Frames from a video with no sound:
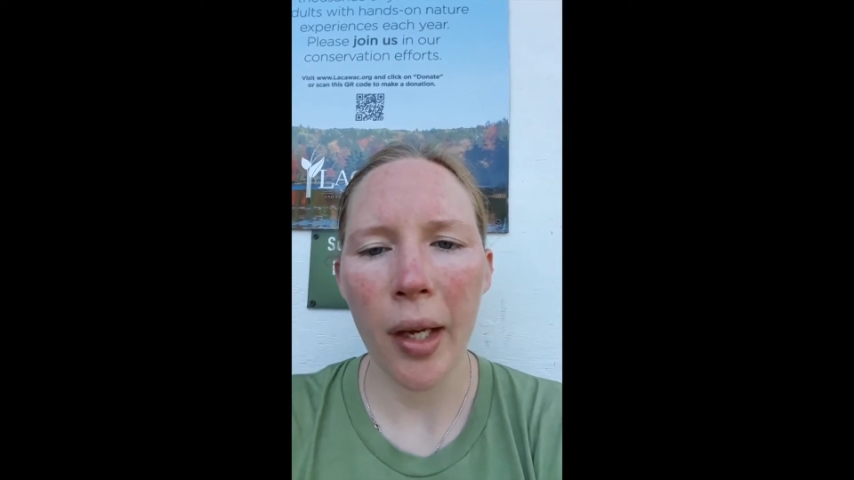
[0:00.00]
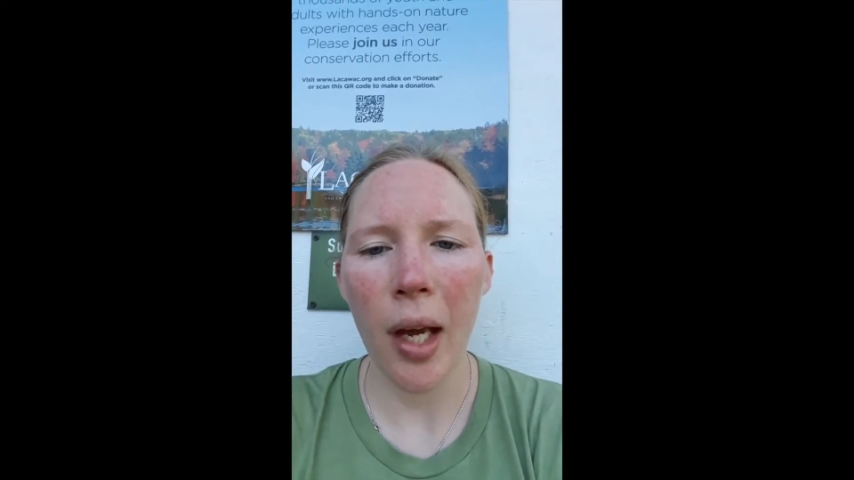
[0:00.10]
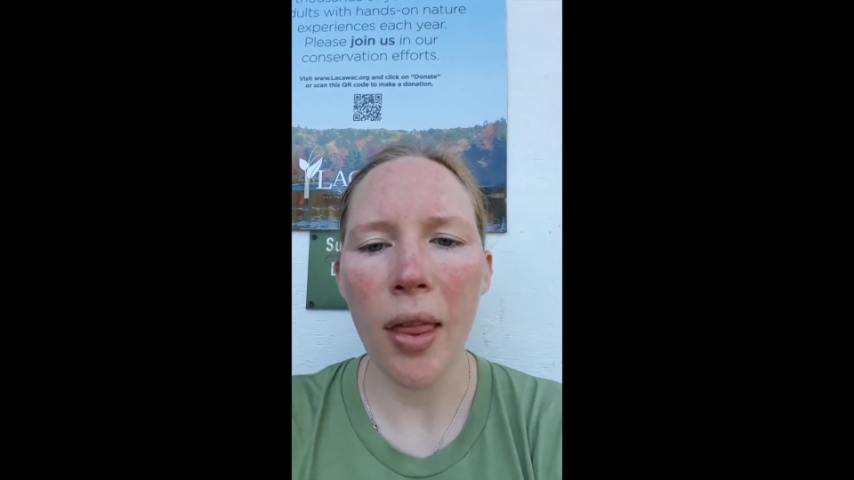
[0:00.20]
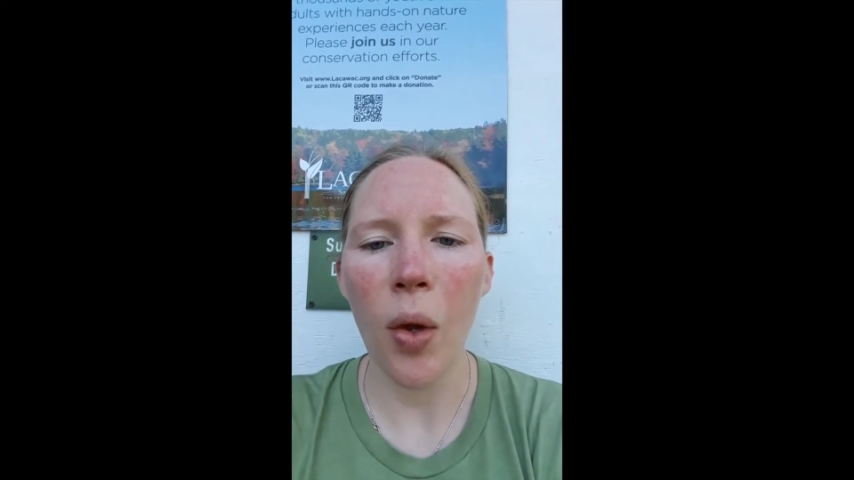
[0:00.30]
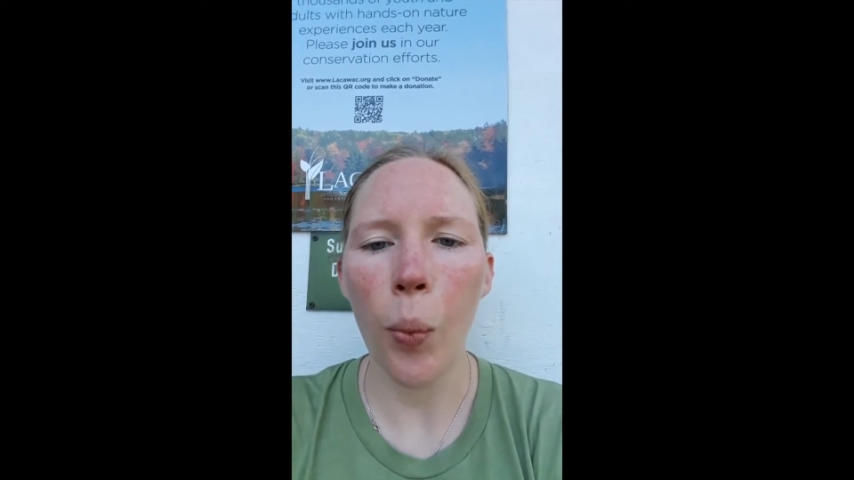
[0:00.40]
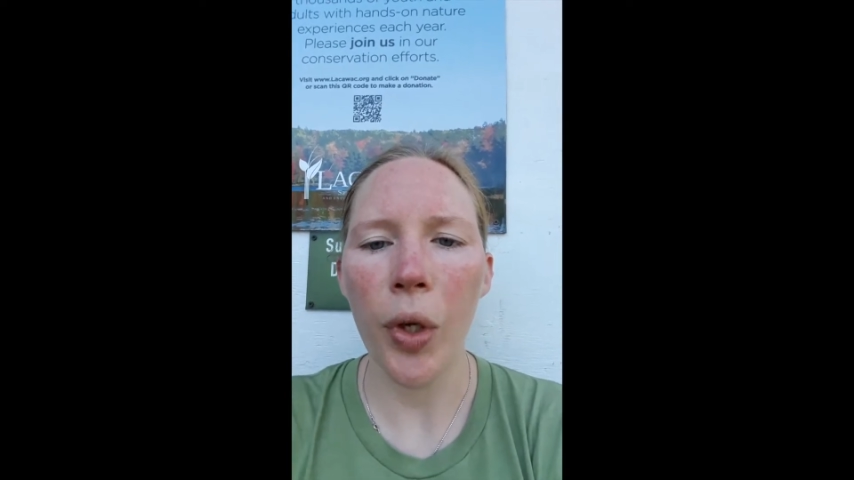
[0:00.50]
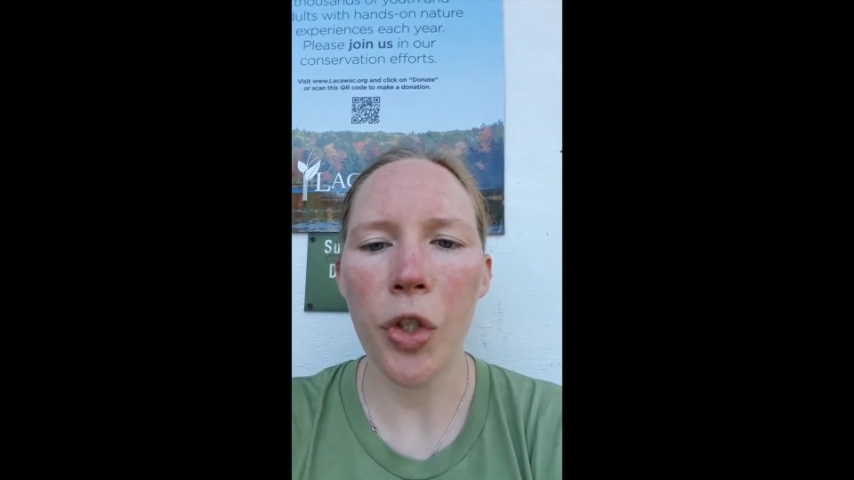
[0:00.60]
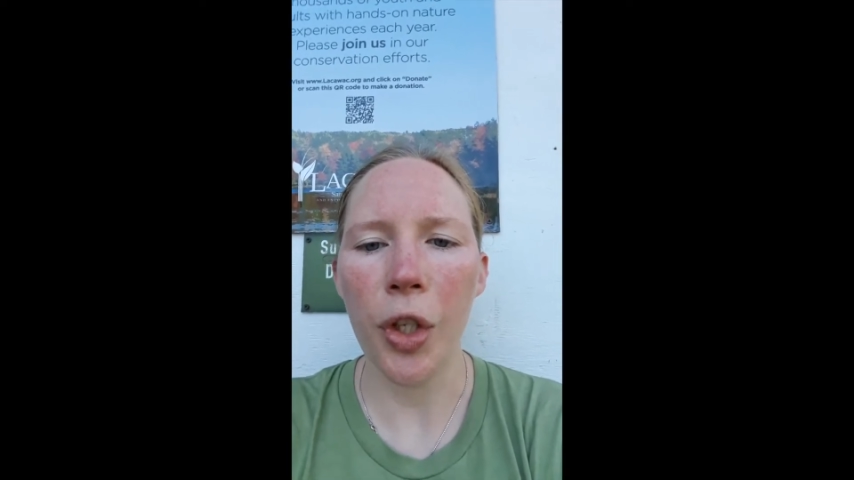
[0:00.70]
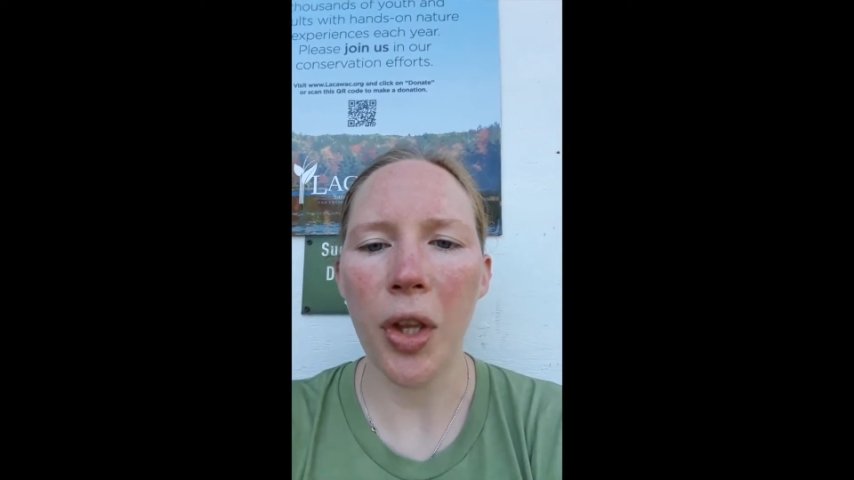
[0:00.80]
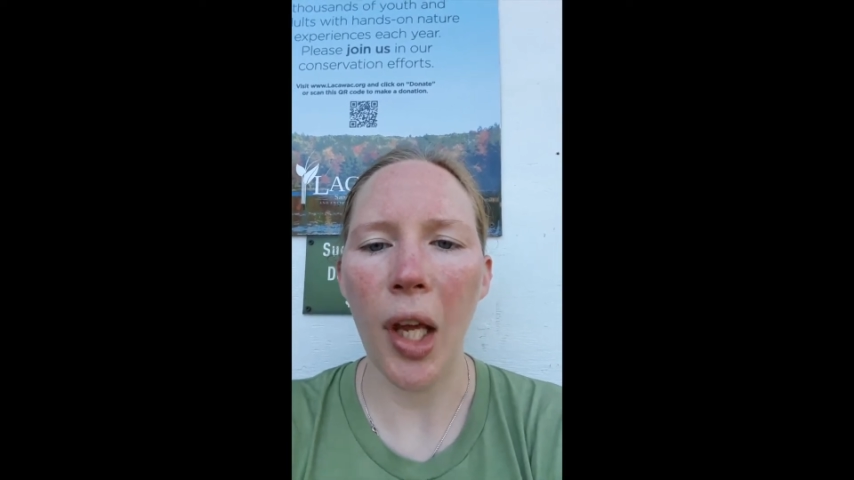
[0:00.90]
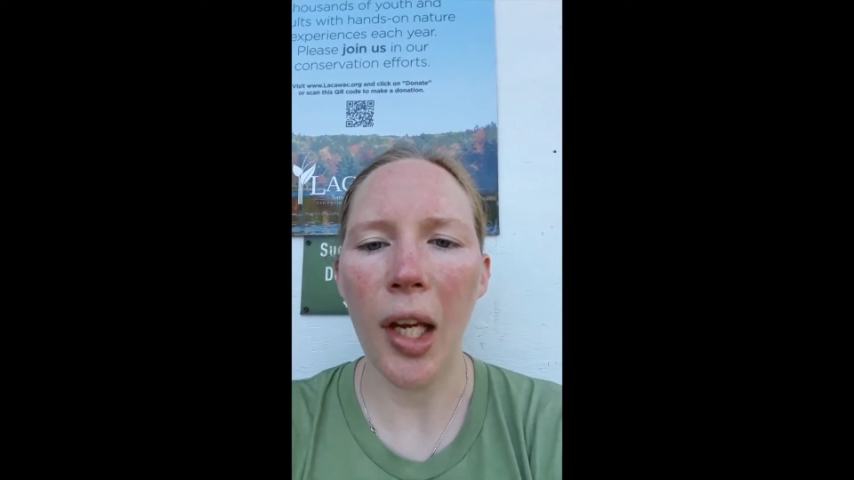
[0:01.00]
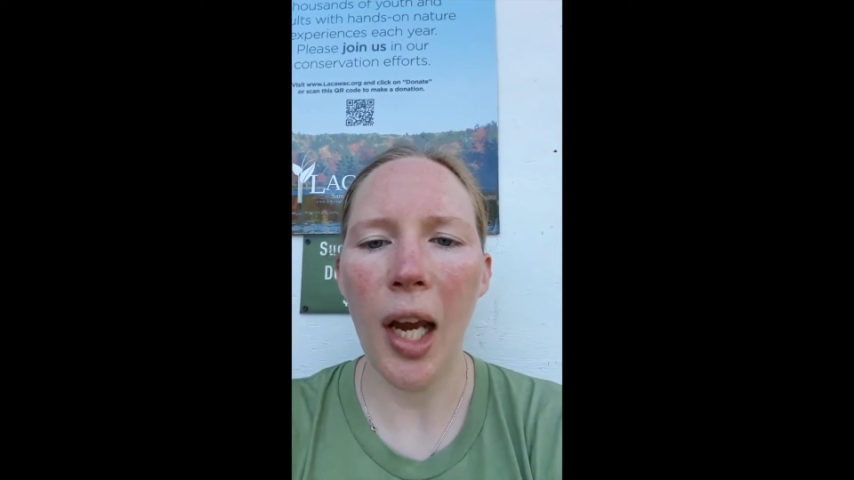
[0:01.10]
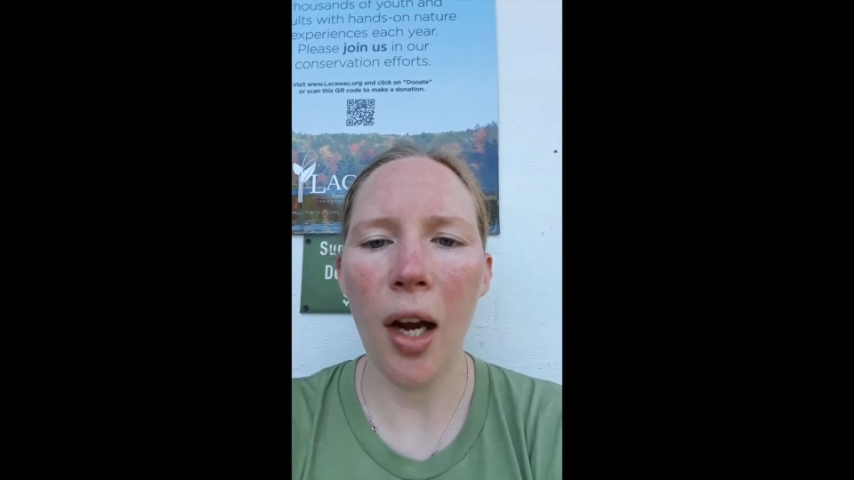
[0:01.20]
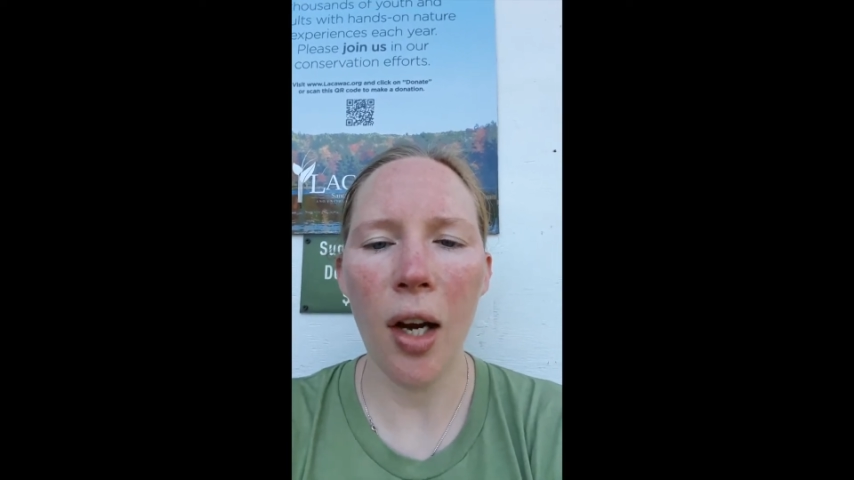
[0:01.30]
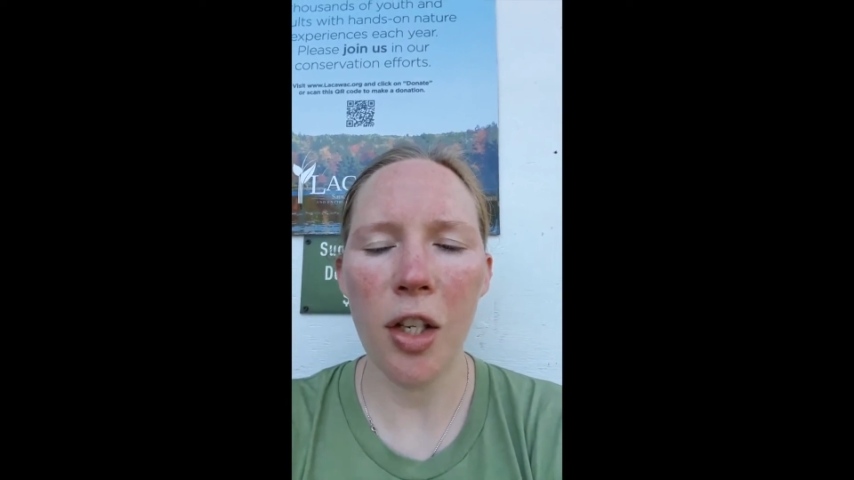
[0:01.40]
And then we took the
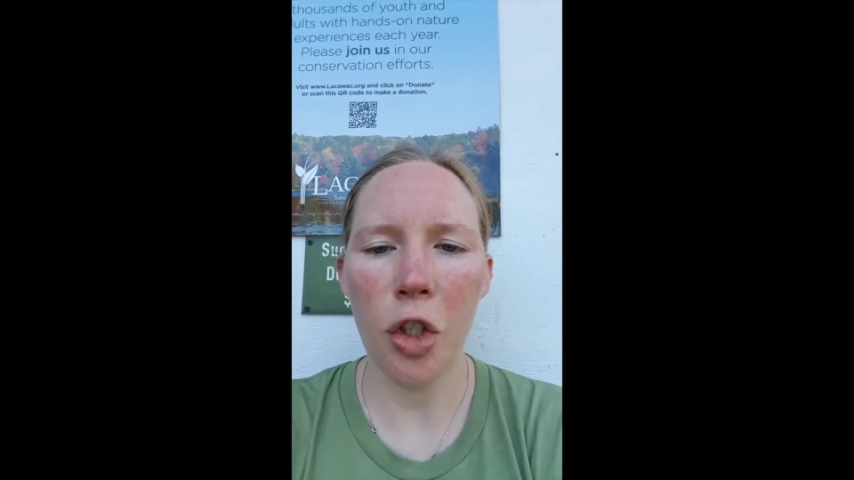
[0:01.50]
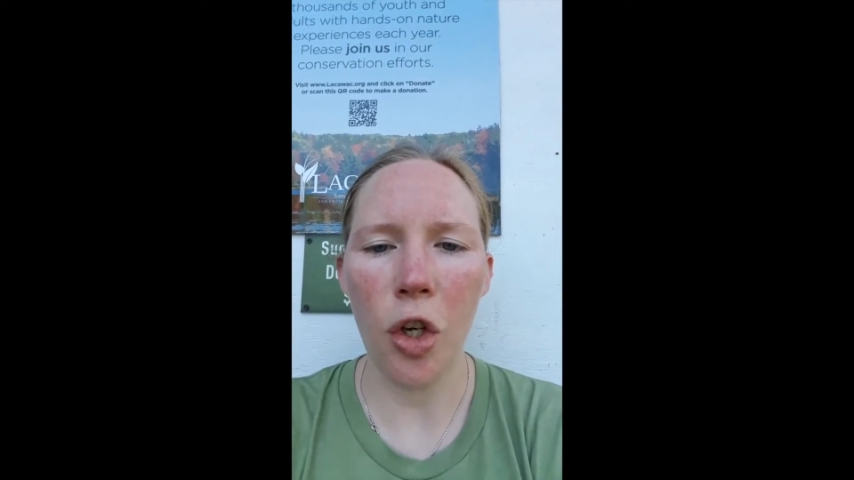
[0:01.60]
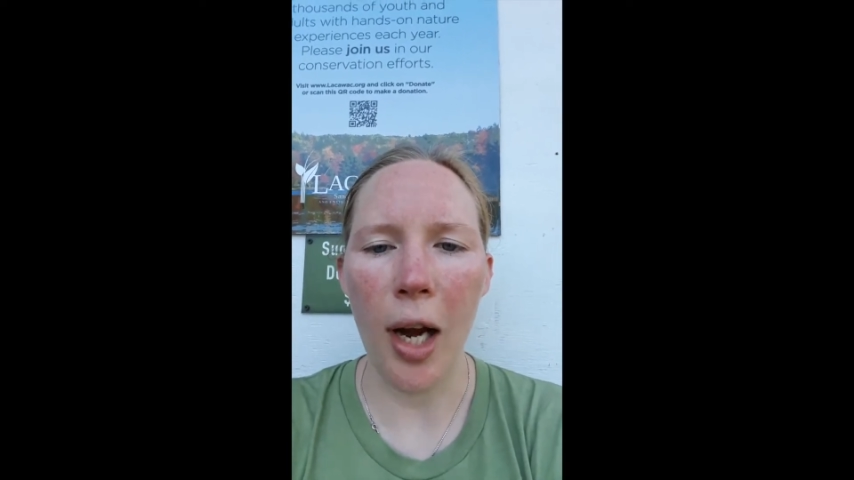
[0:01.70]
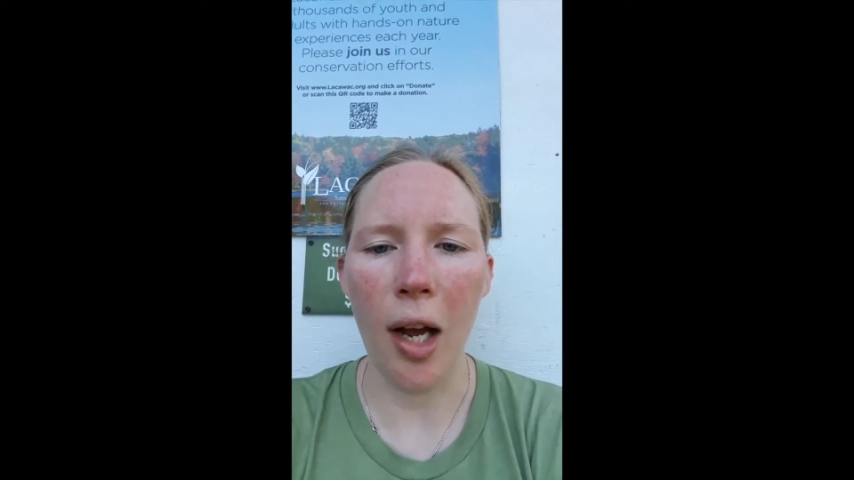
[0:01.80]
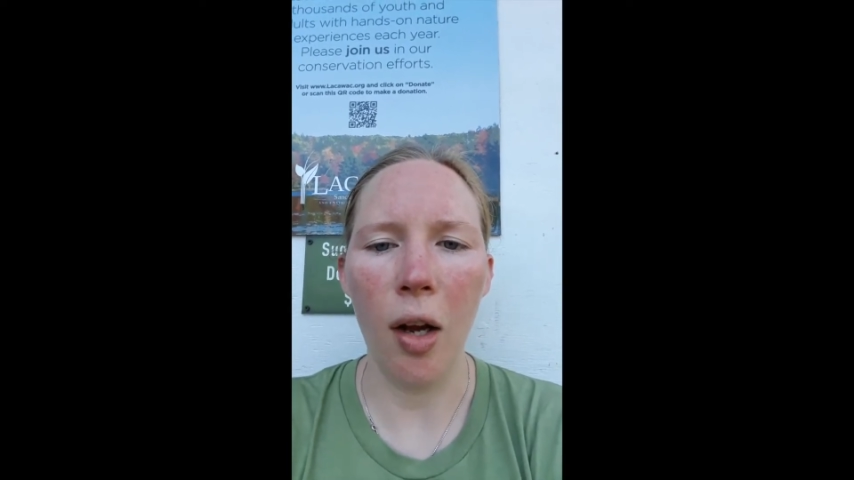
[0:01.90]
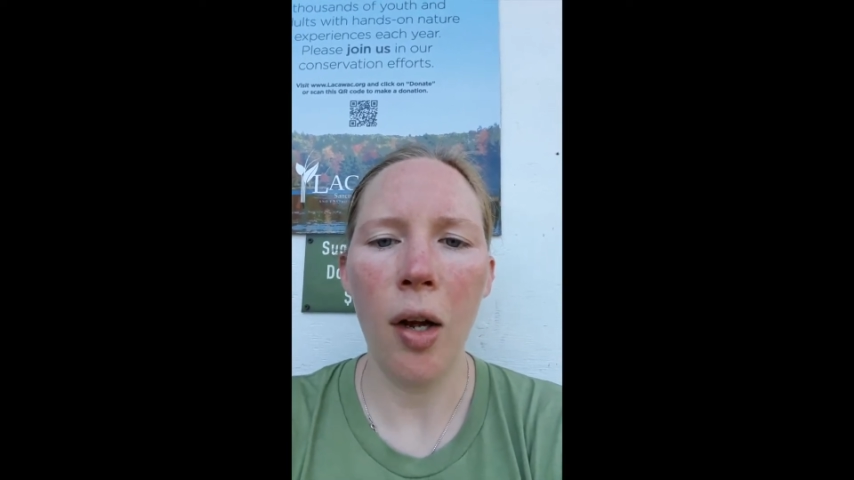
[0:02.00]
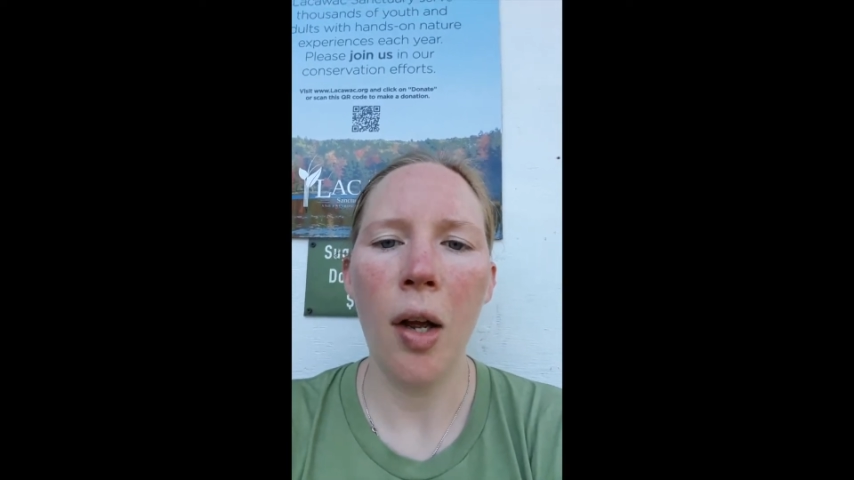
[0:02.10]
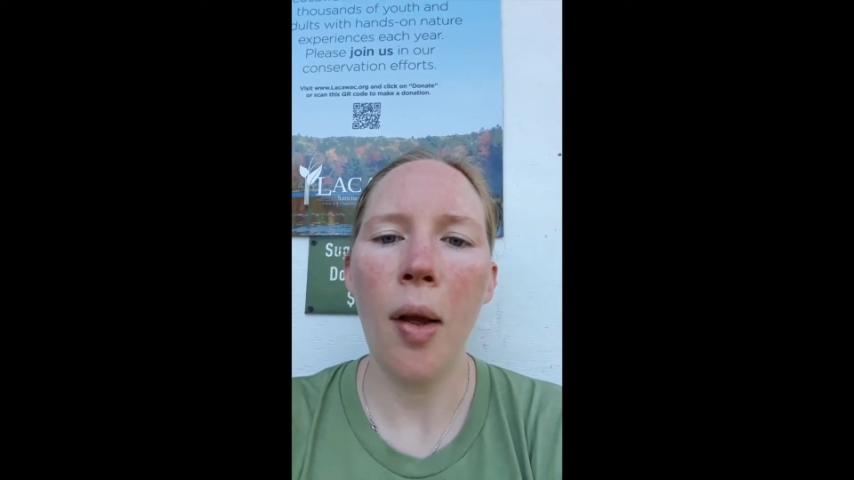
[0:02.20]
carriage trail